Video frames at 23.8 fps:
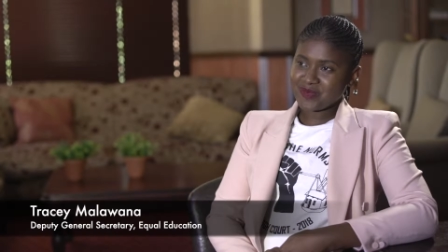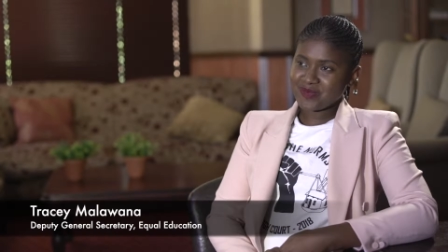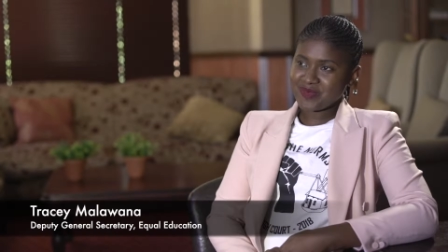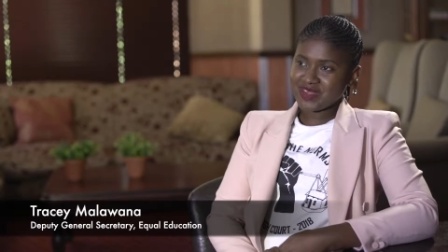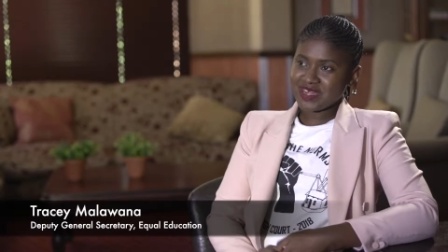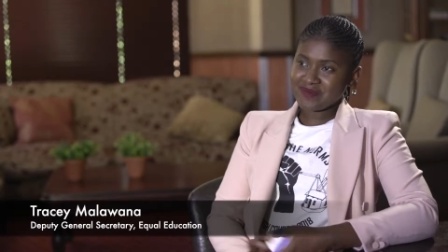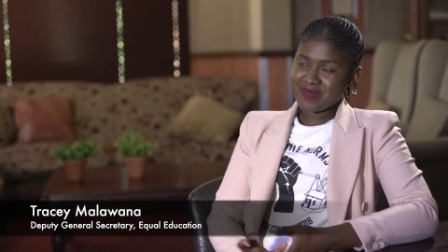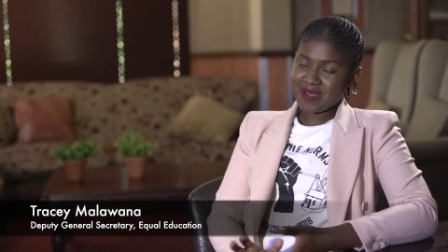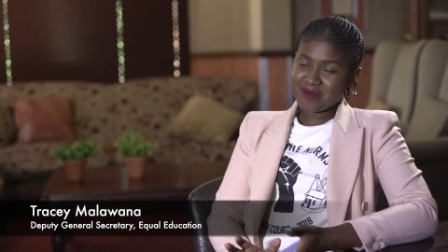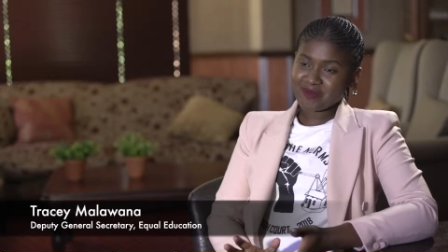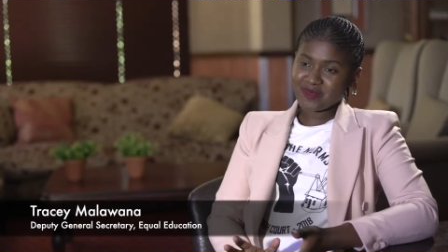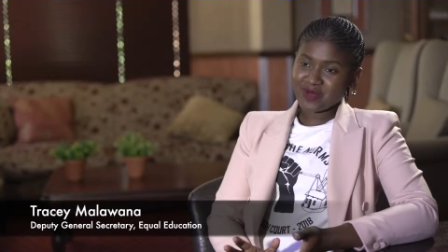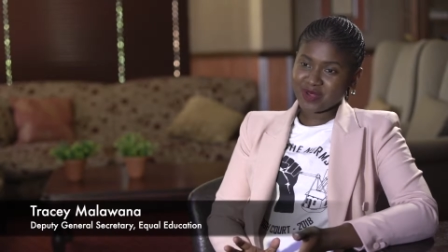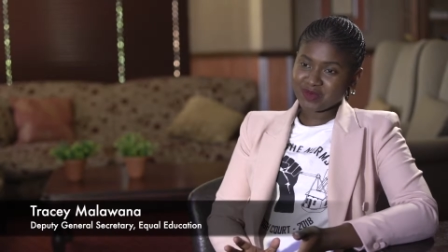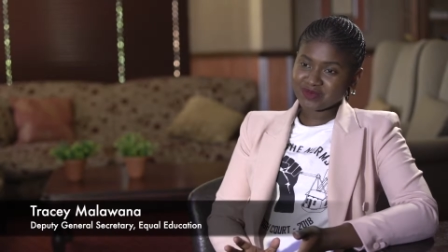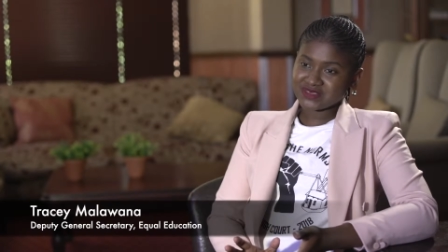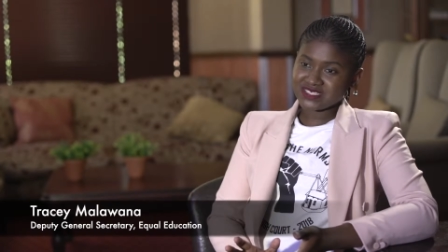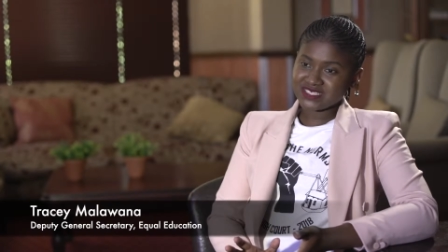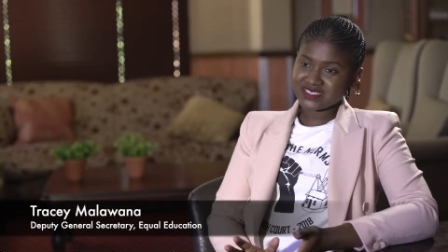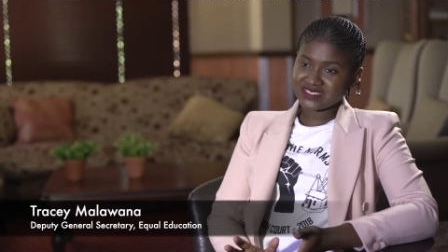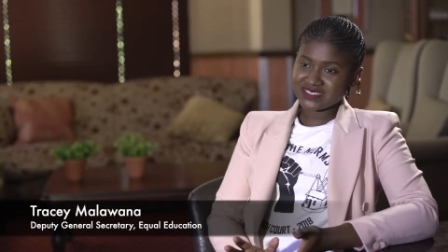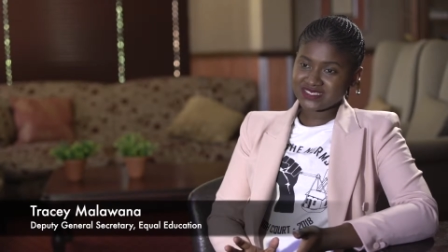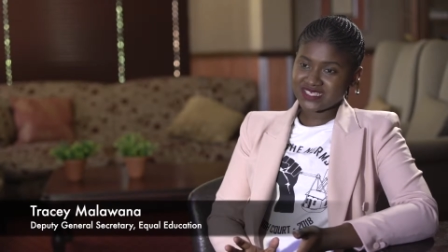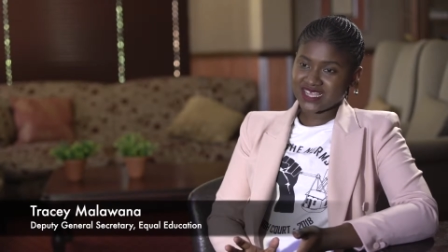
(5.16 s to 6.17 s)
minimum norms
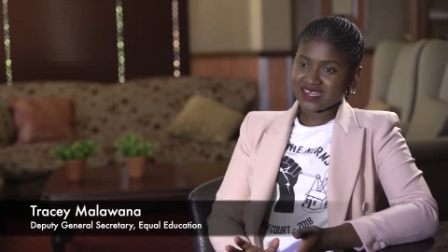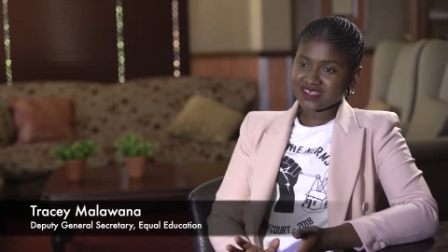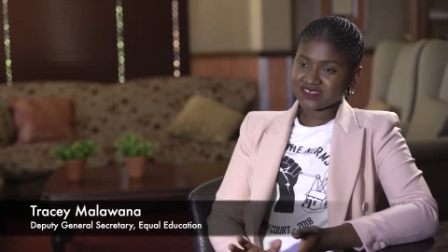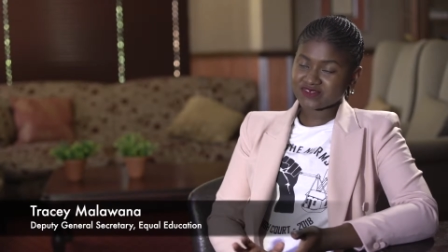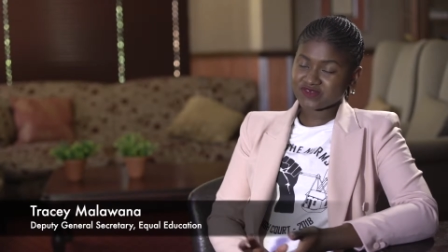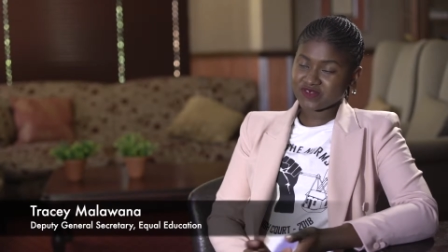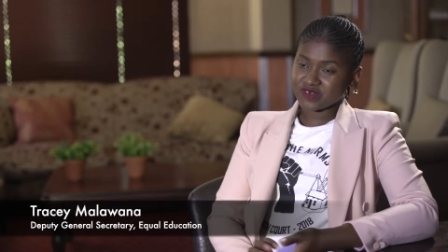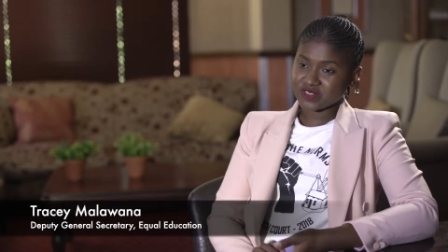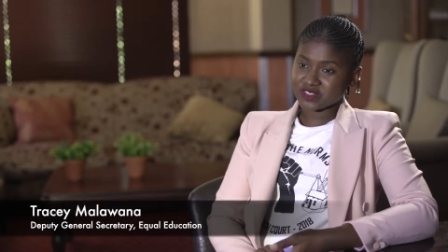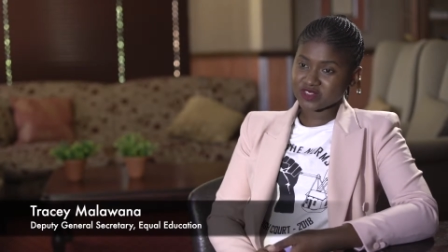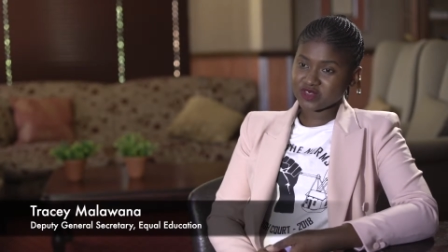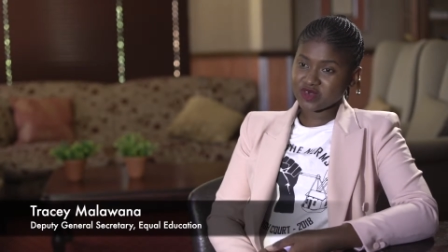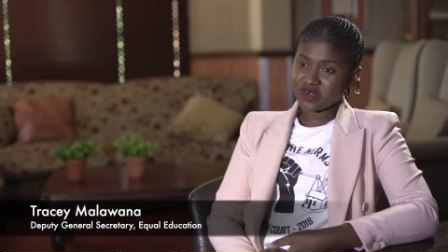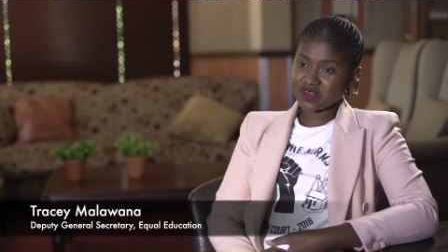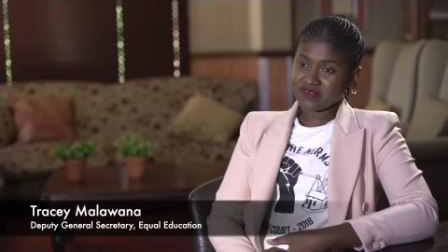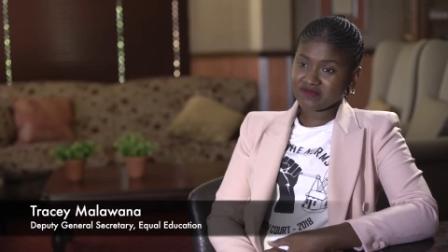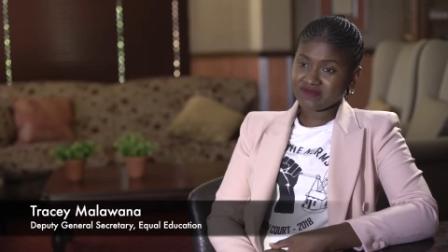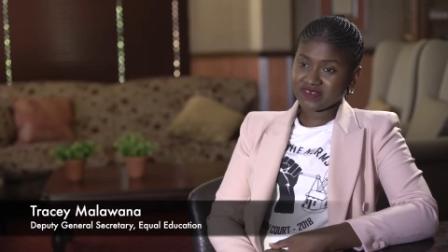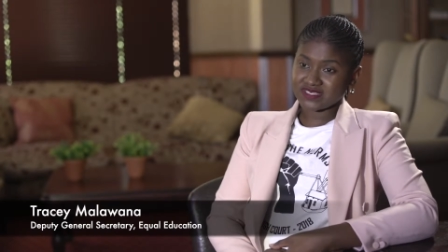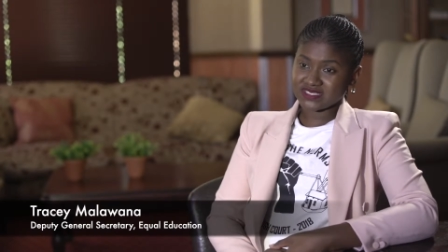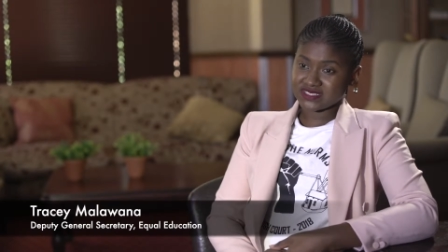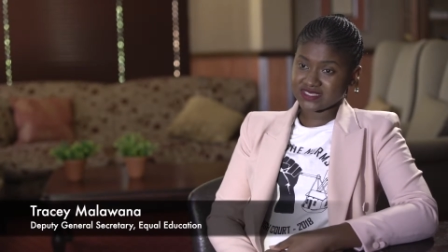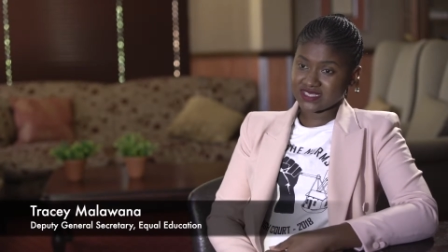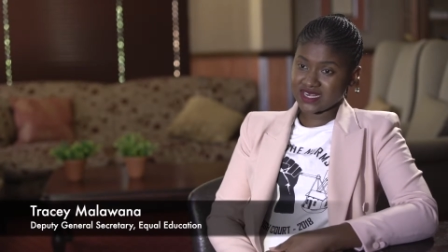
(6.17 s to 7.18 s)
and standards for school
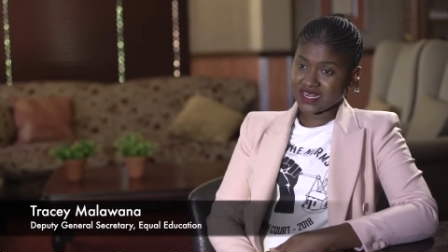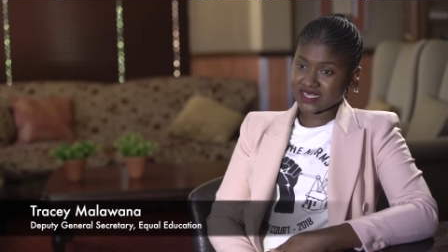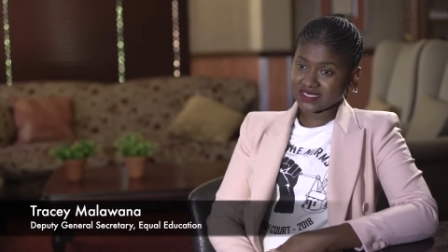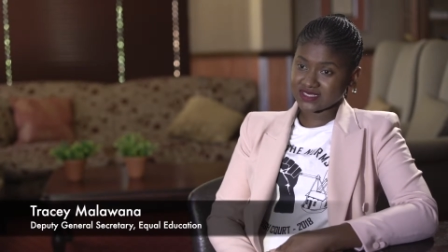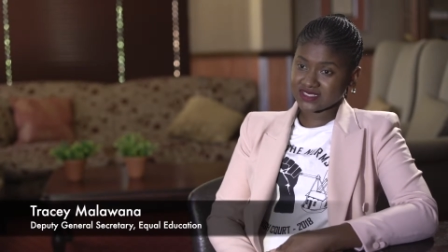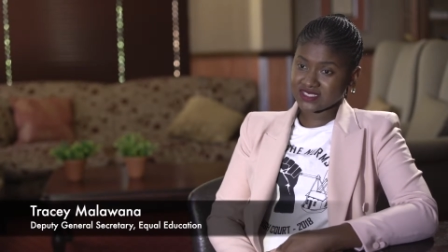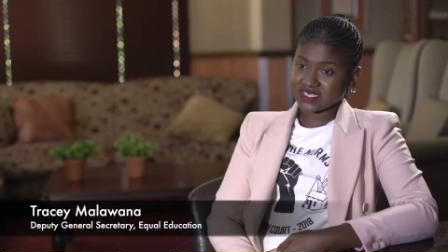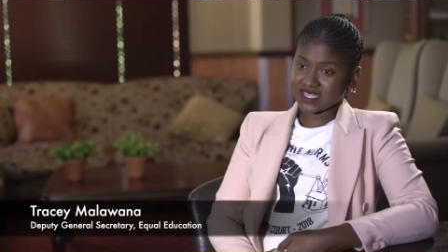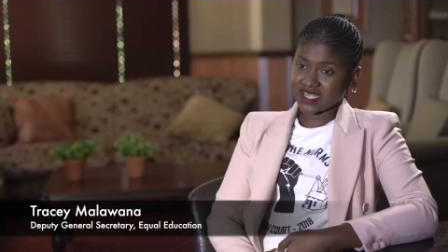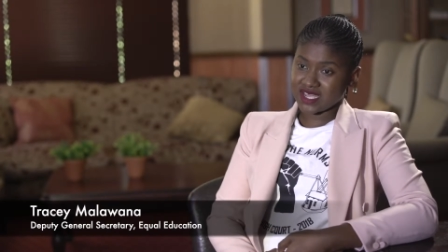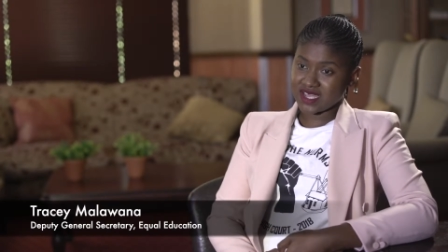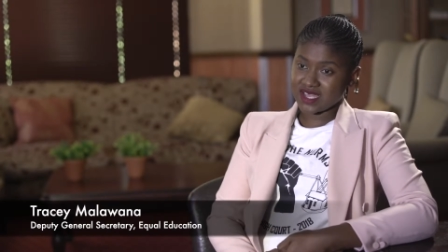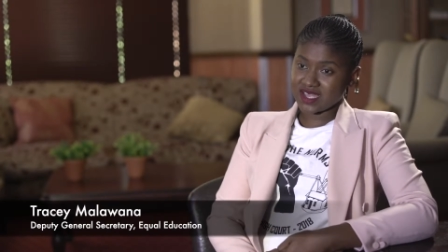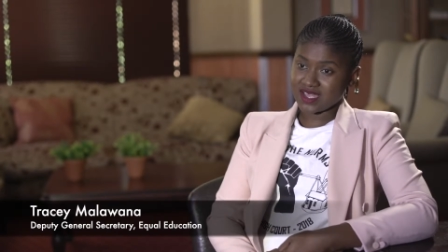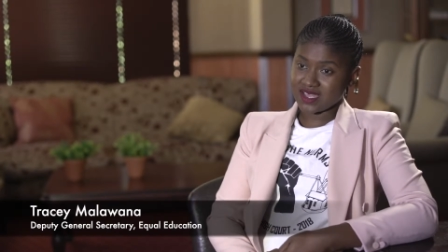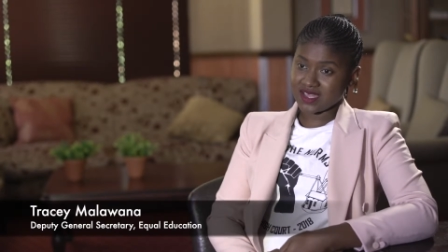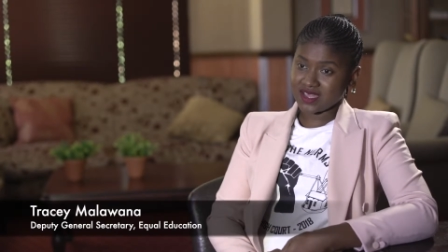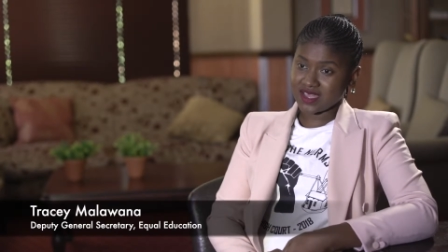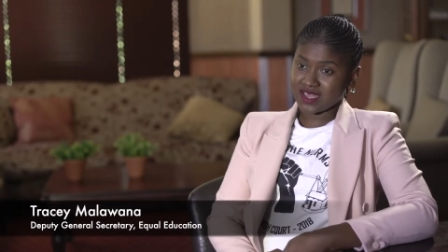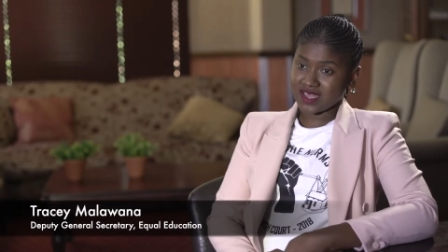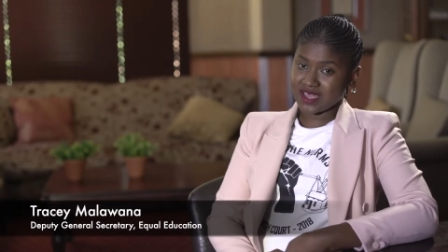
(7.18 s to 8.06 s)
infrastructure